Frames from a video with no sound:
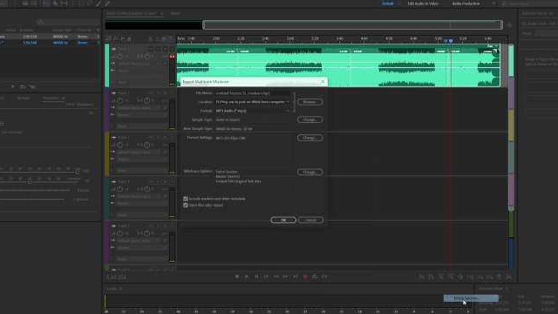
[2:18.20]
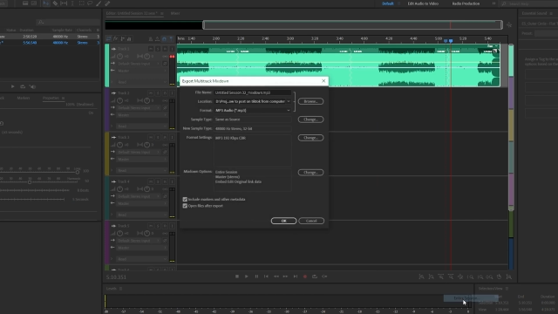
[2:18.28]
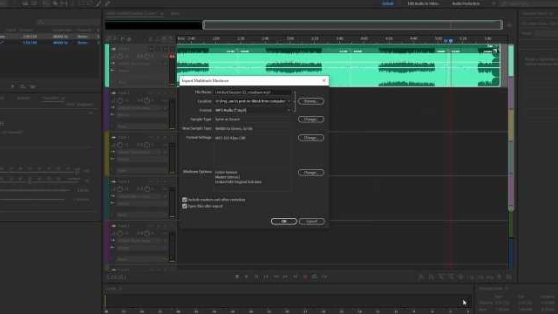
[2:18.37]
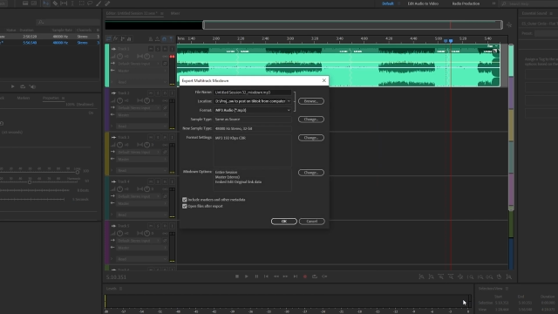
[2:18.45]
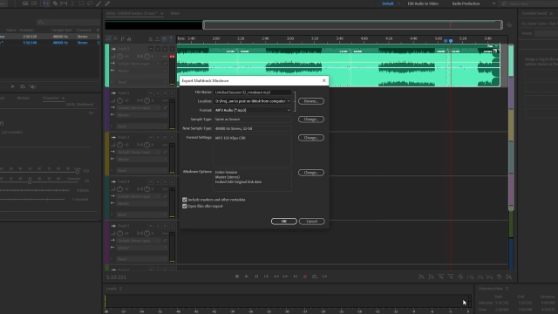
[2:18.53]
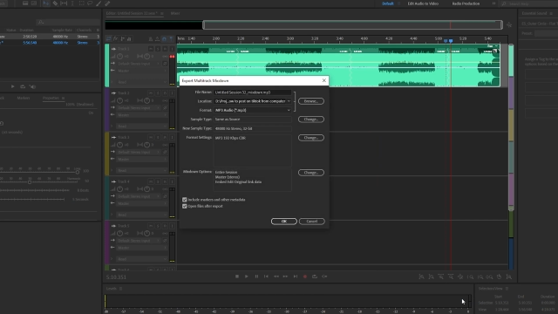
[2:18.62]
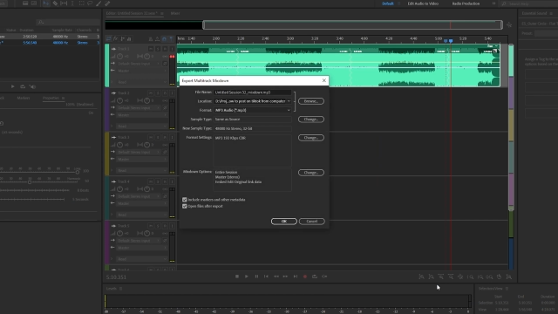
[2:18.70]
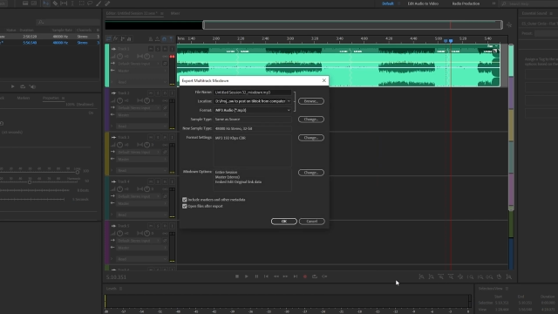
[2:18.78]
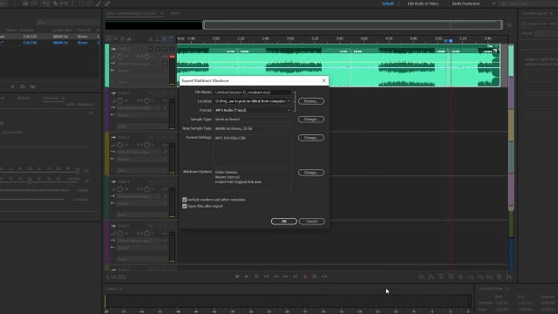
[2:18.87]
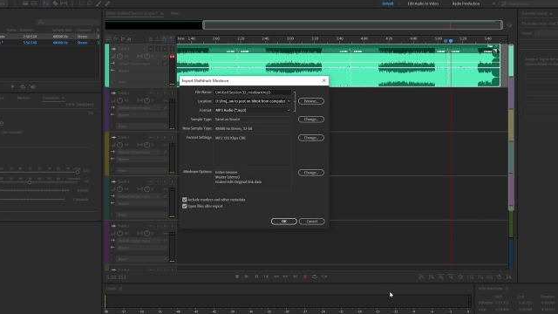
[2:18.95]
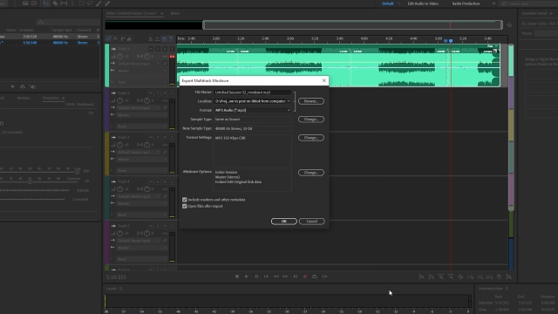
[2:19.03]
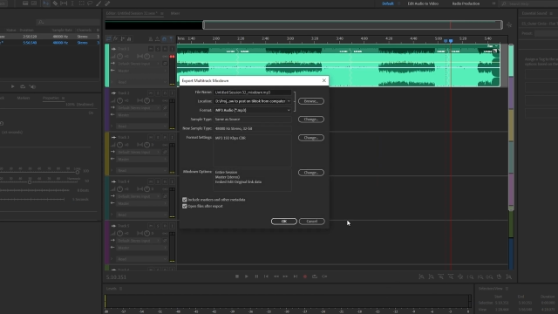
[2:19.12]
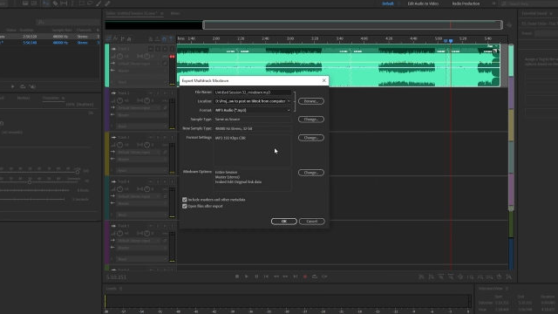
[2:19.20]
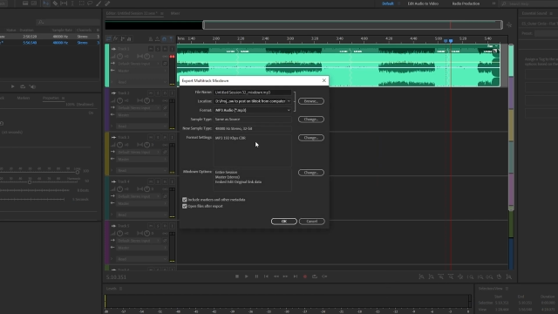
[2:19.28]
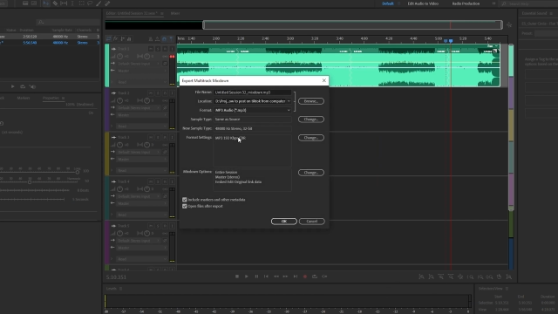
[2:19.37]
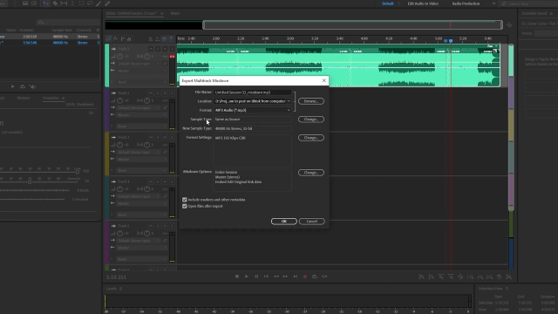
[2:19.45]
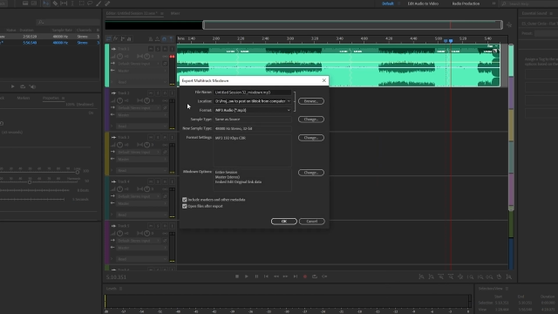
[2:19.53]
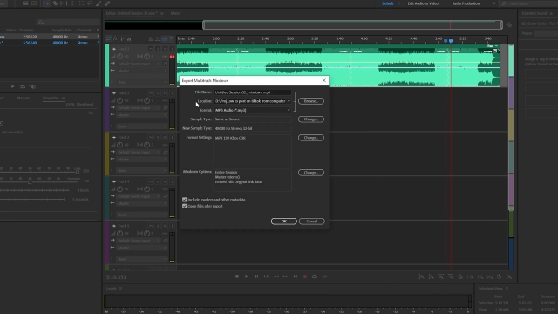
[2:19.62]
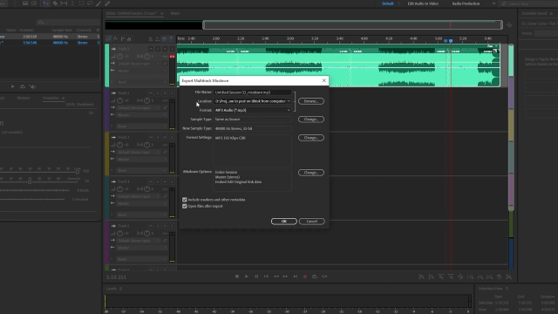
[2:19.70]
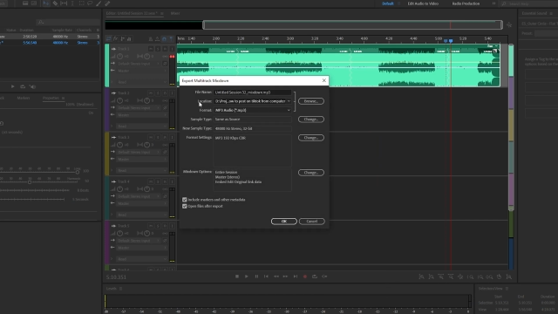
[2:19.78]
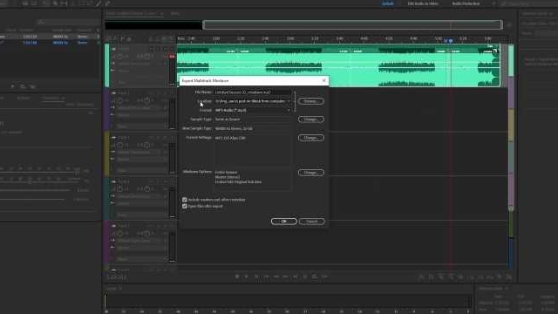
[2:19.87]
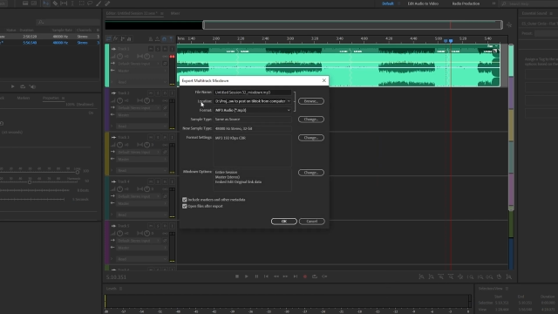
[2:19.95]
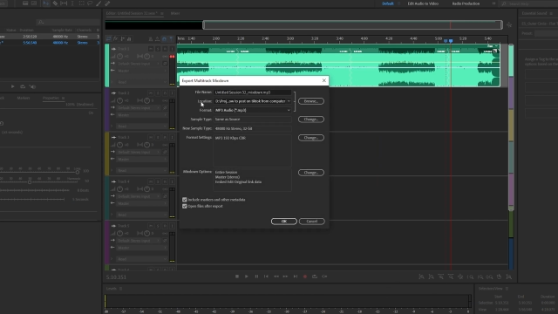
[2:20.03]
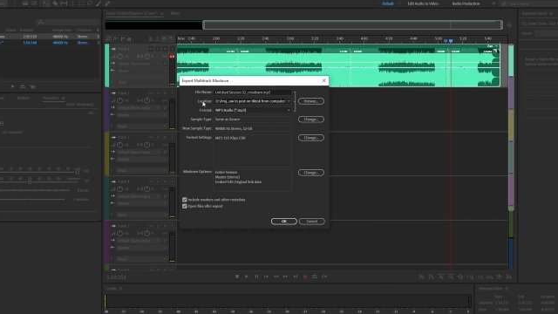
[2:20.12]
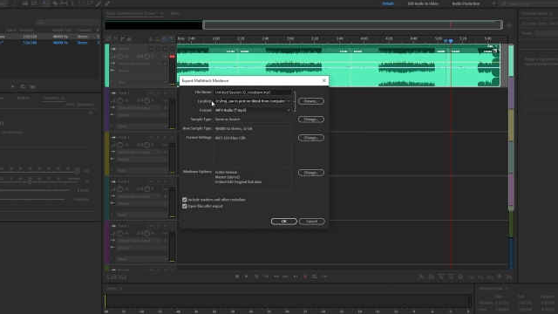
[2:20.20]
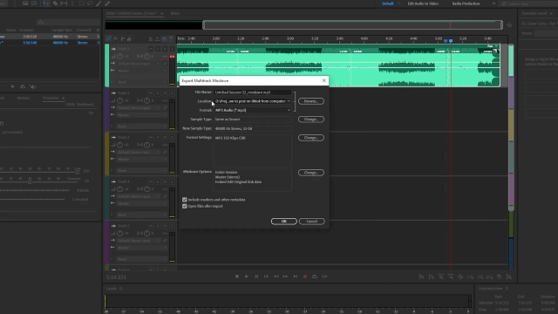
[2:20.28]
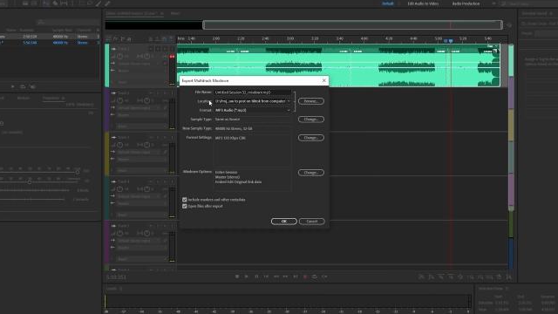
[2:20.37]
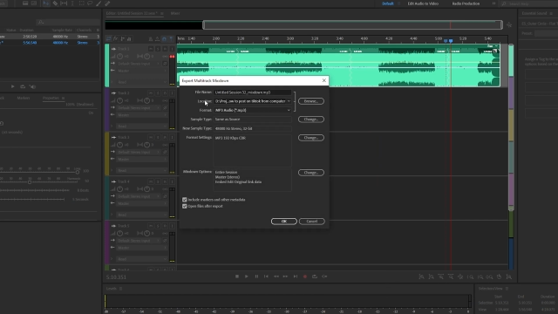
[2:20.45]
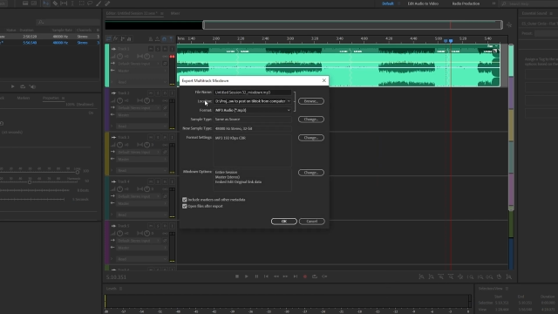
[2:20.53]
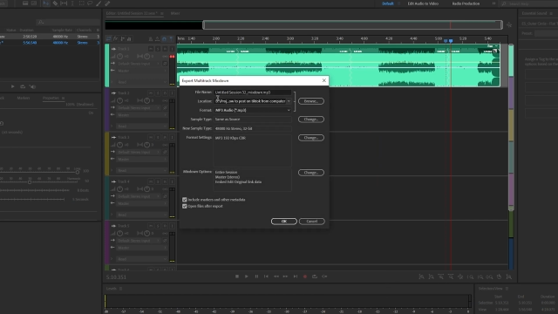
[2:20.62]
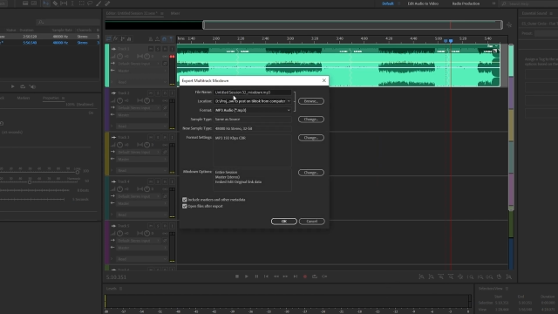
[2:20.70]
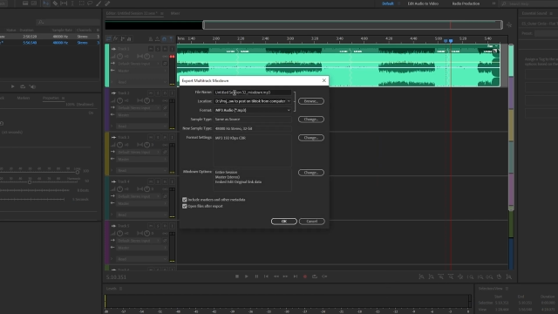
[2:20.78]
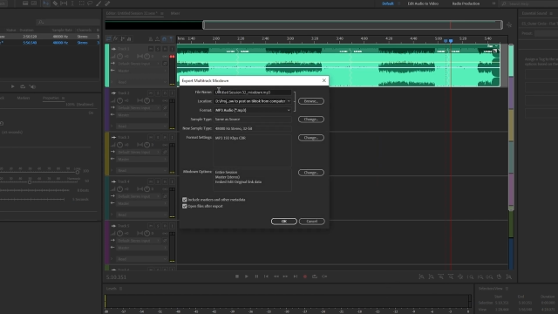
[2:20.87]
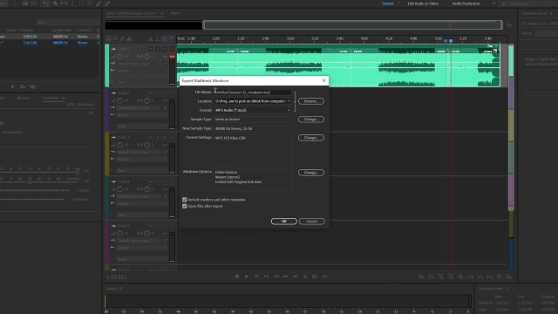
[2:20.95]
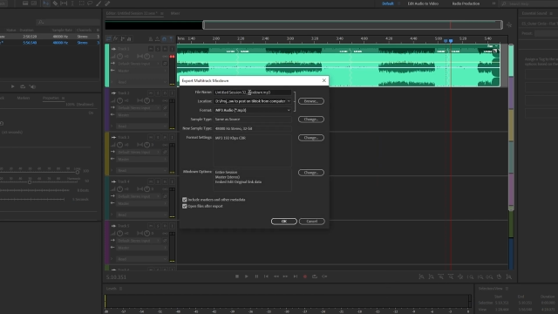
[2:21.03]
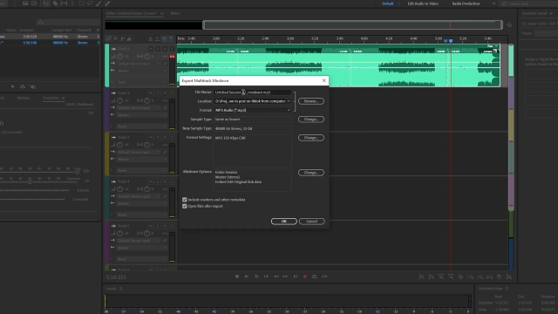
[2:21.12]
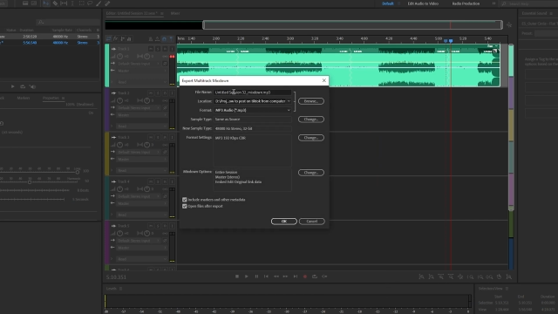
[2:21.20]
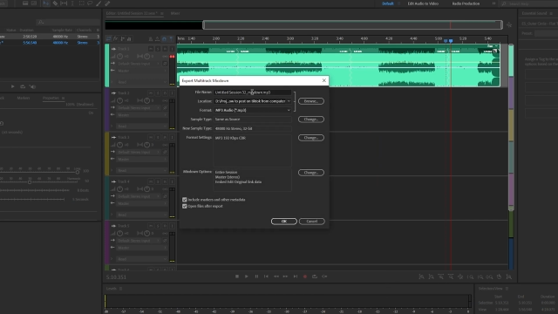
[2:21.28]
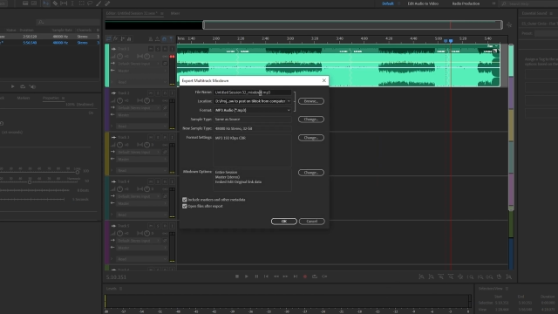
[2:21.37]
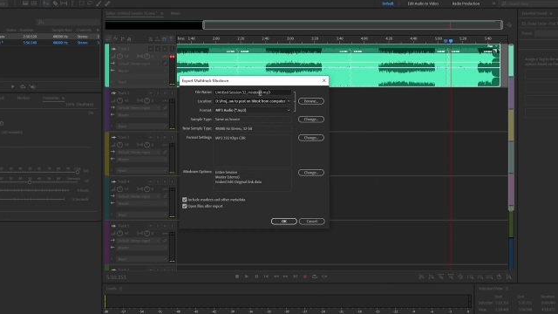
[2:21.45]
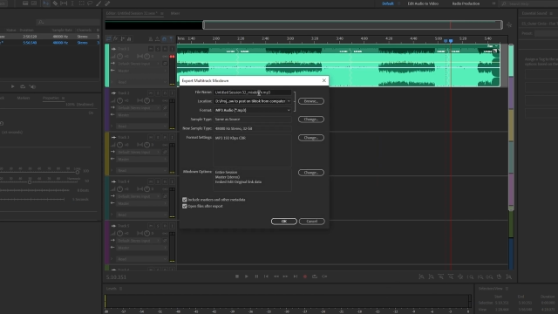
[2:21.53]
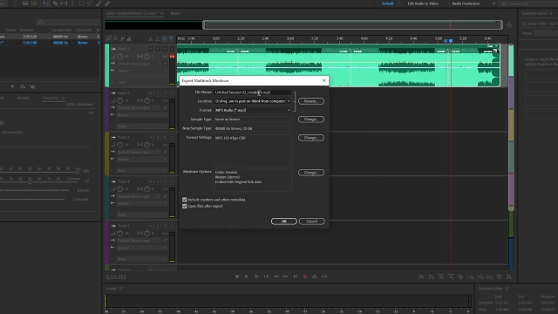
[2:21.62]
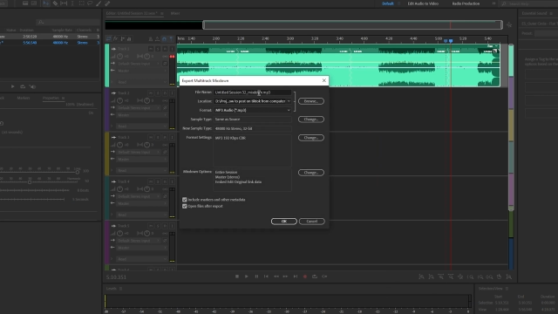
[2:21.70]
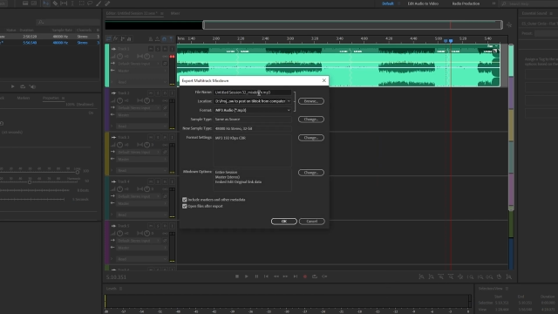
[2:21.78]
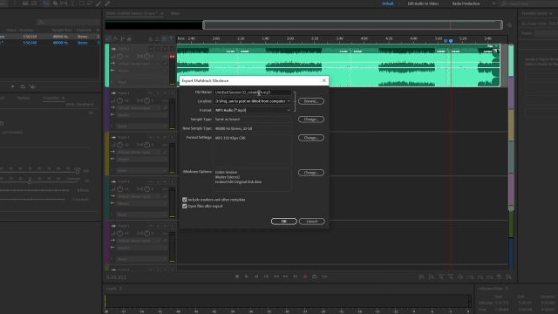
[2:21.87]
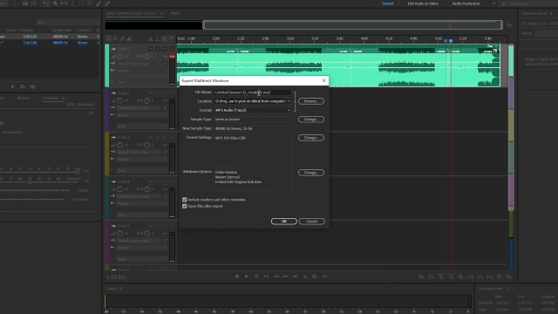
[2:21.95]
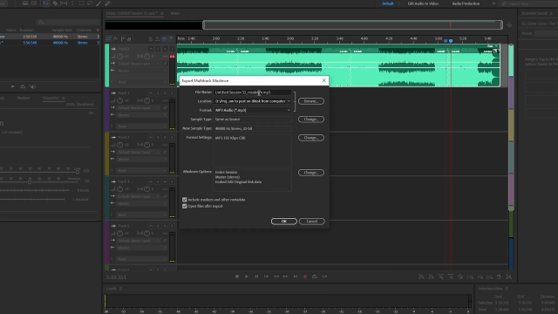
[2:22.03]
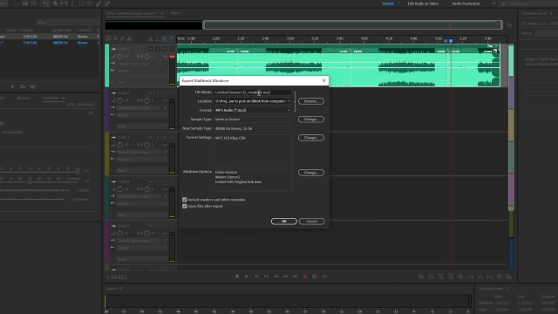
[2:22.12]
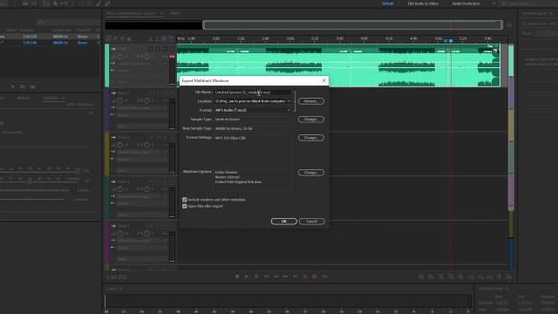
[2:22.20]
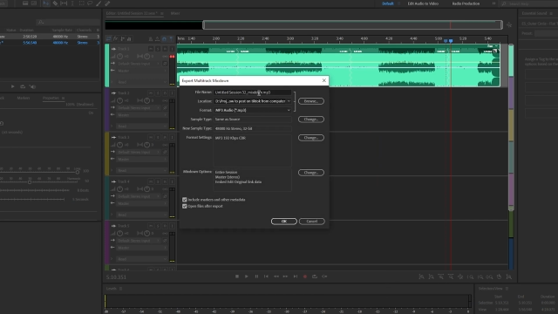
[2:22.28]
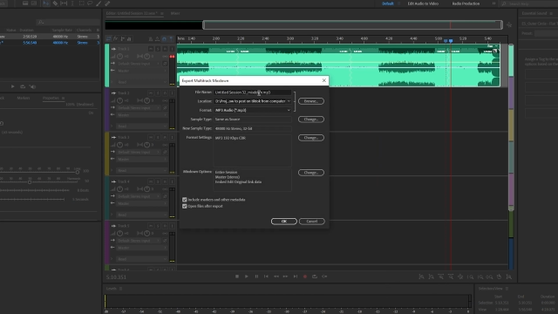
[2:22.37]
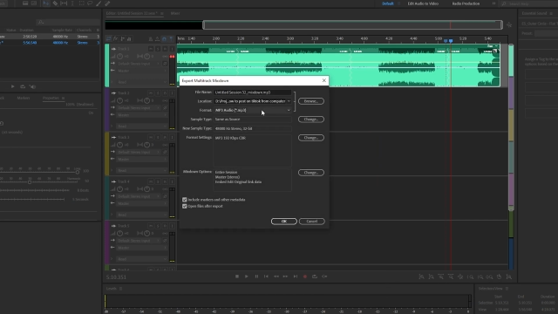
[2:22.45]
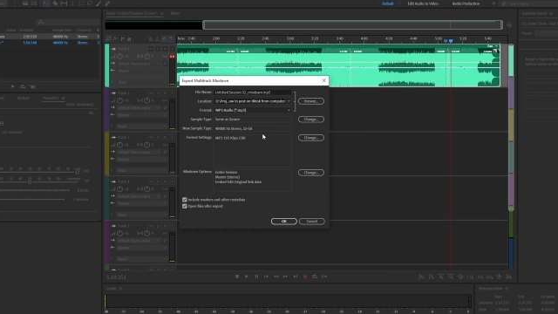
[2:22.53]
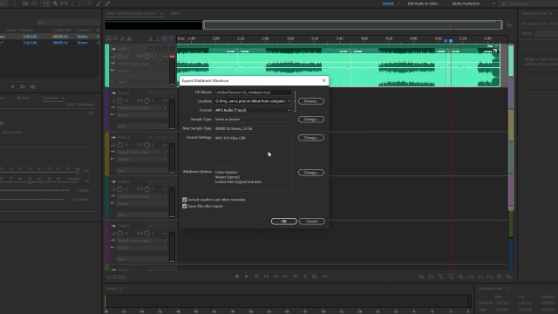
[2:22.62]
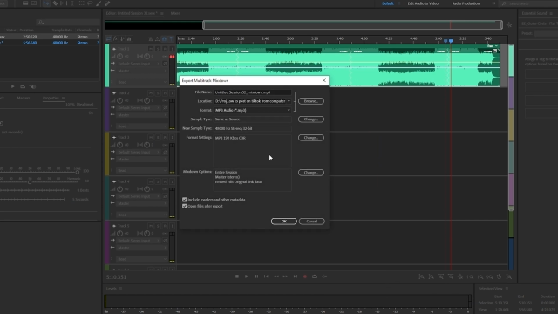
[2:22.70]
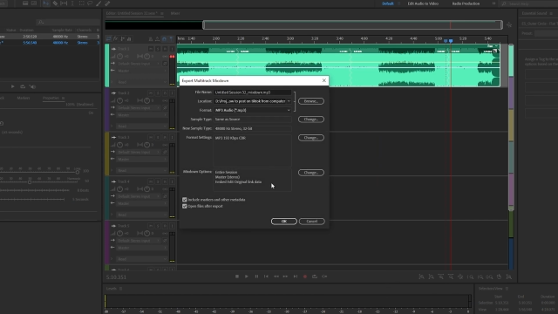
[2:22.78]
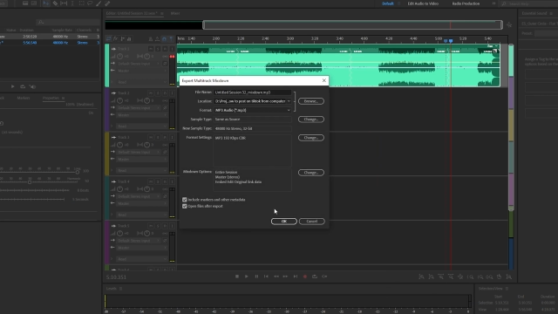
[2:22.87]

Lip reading: (no speaker visible)